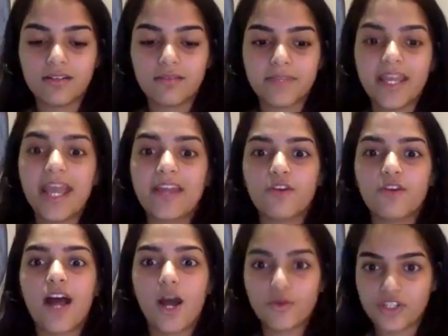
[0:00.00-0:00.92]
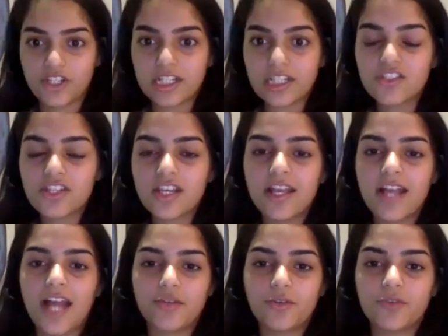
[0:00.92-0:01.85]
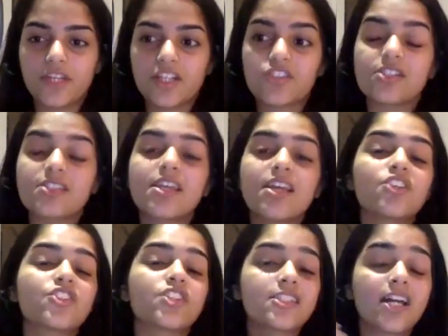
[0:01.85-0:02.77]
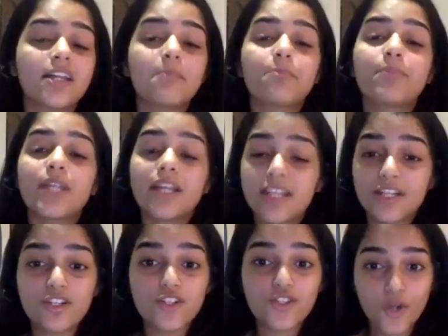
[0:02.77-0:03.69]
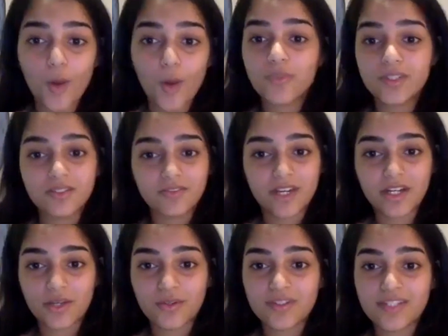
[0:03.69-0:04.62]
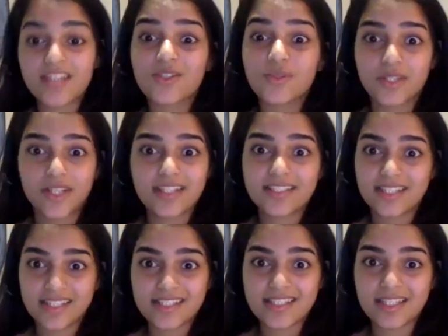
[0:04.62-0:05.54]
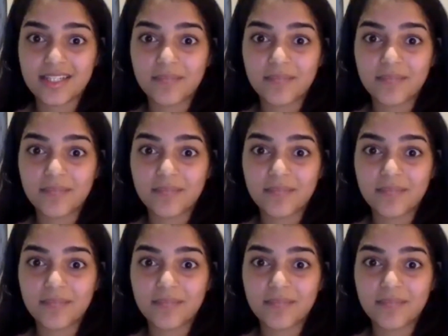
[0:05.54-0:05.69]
head of outreach and innovation. She's done a brilliant job with the videos, as you guys can see.